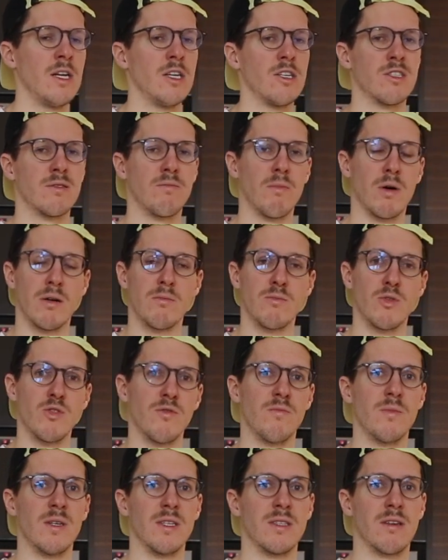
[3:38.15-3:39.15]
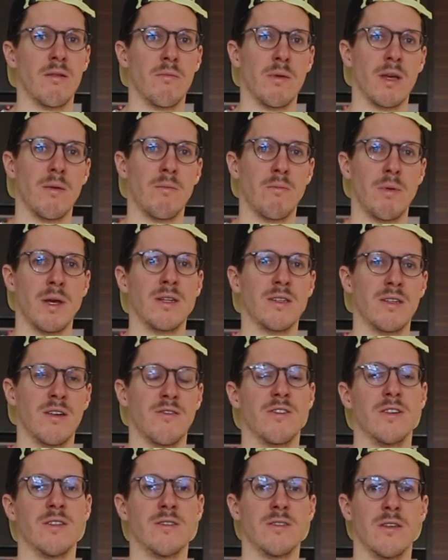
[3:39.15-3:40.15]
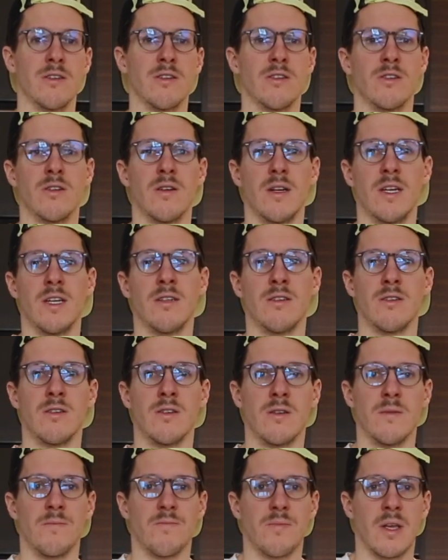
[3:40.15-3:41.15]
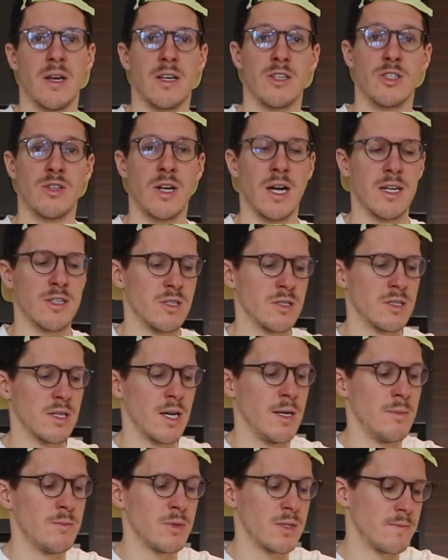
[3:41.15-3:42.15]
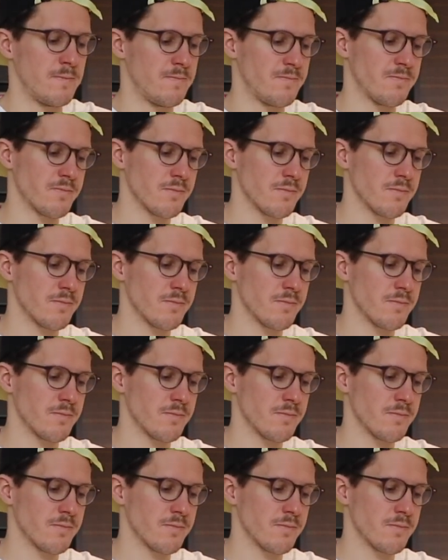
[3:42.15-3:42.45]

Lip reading: Small movements can make a big difference in your extraction times.